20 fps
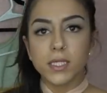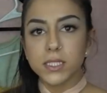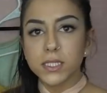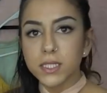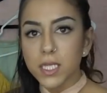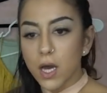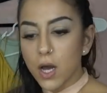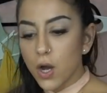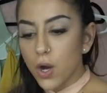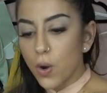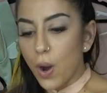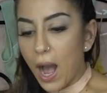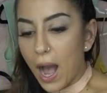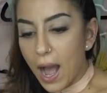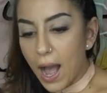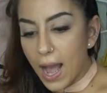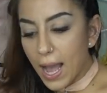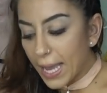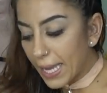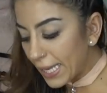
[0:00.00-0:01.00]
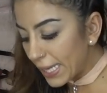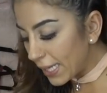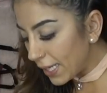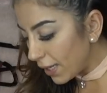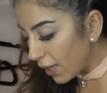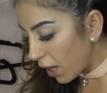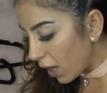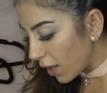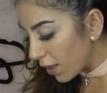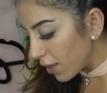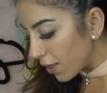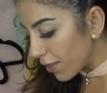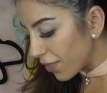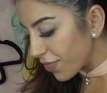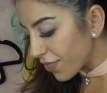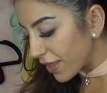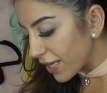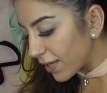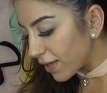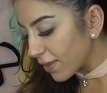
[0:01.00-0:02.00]
So I
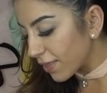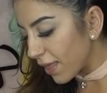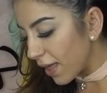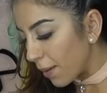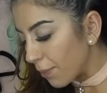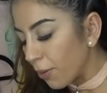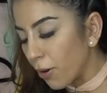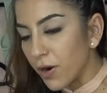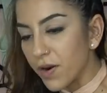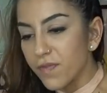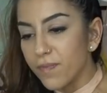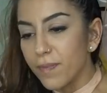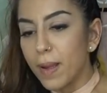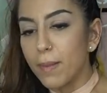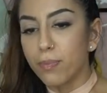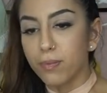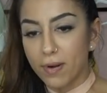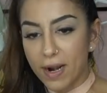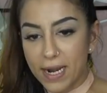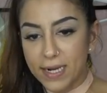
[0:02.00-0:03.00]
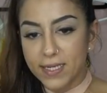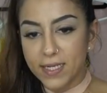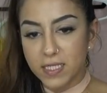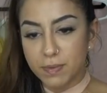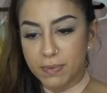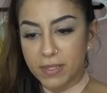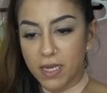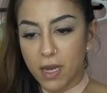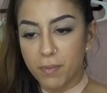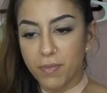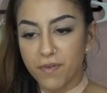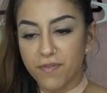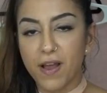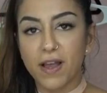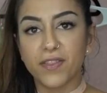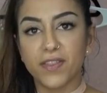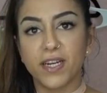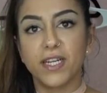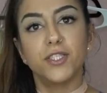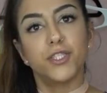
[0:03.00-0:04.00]
think that part of my brand has become the
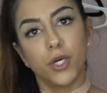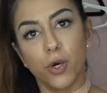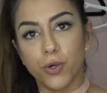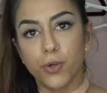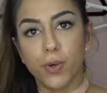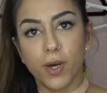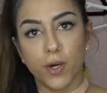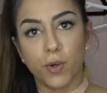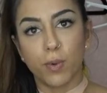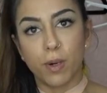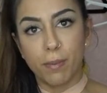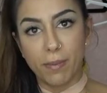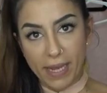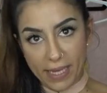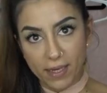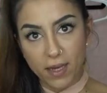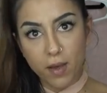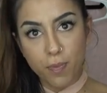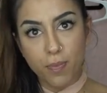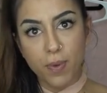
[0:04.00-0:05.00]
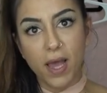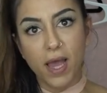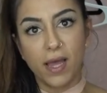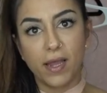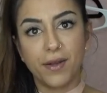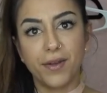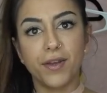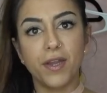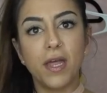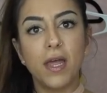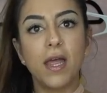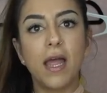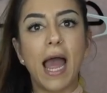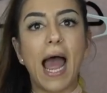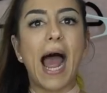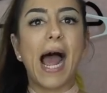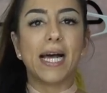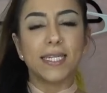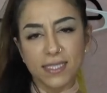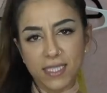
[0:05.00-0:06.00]
fact that I don't know how to wear makeup and
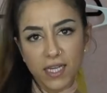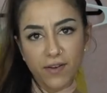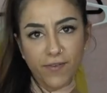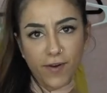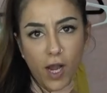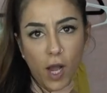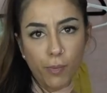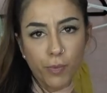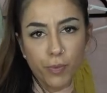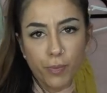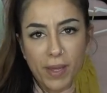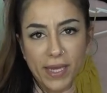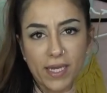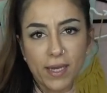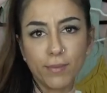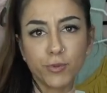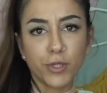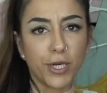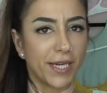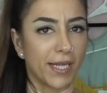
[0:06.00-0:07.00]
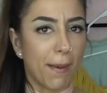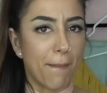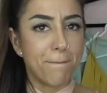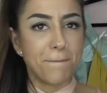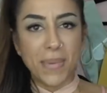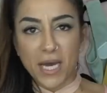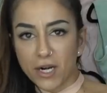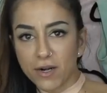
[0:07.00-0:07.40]
asking for help with makeup, trying to get